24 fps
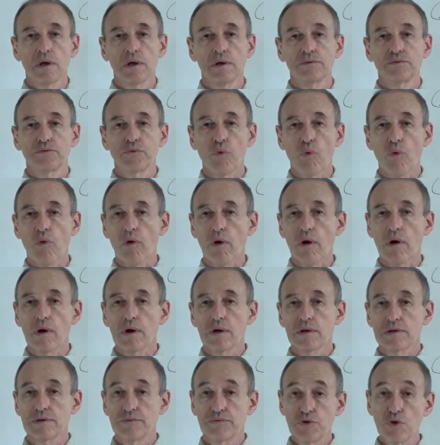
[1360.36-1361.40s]
for
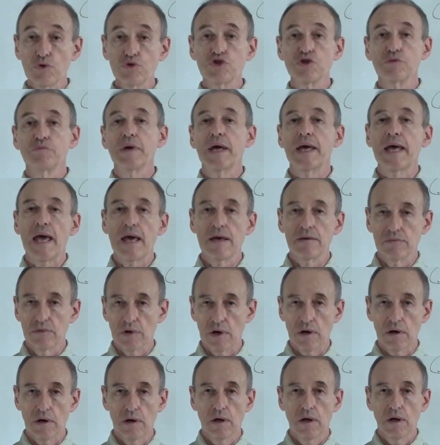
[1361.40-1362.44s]
the future
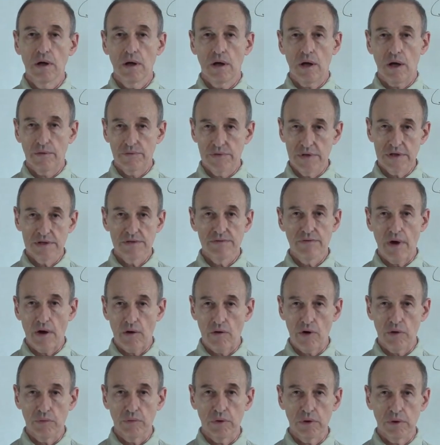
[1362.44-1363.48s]
behavior of this
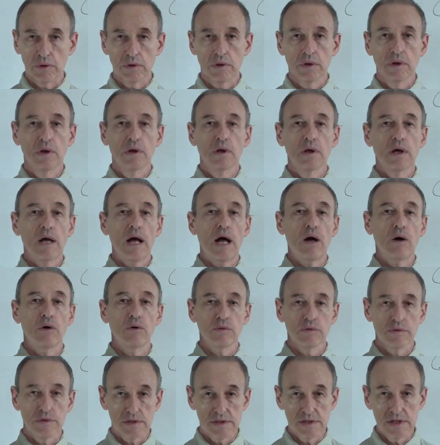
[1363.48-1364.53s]
variable,
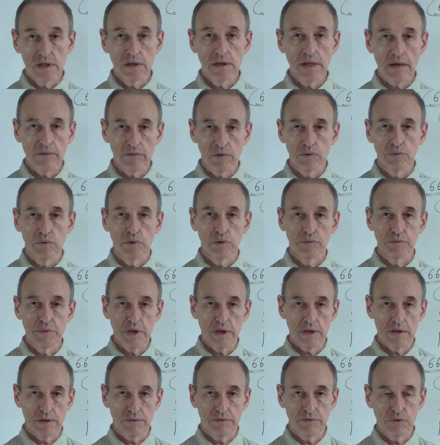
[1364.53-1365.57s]
how the sea level will be
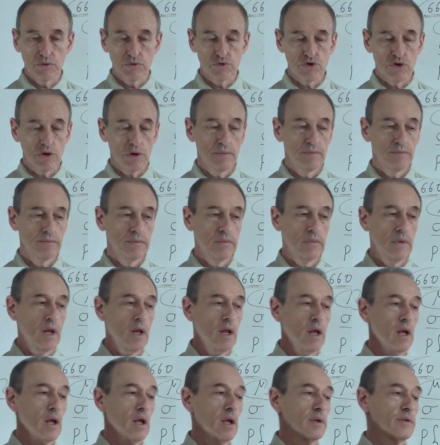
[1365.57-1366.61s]
in the future.
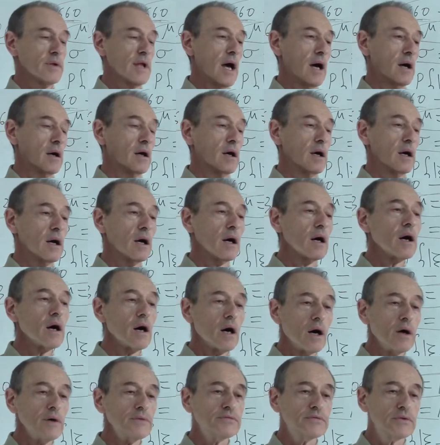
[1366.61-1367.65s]
Now,
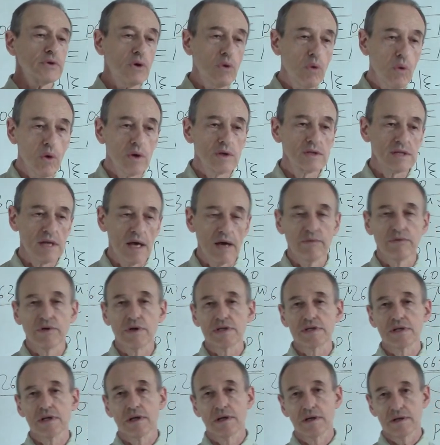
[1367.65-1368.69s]
of course,
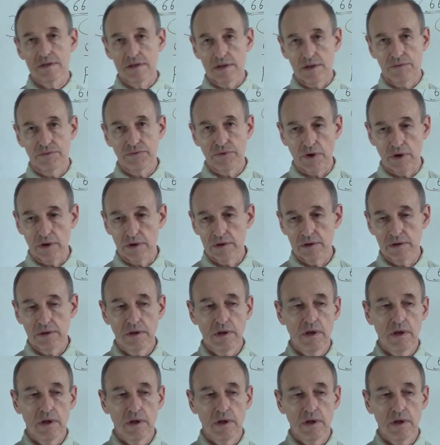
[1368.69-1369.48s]
everything is different.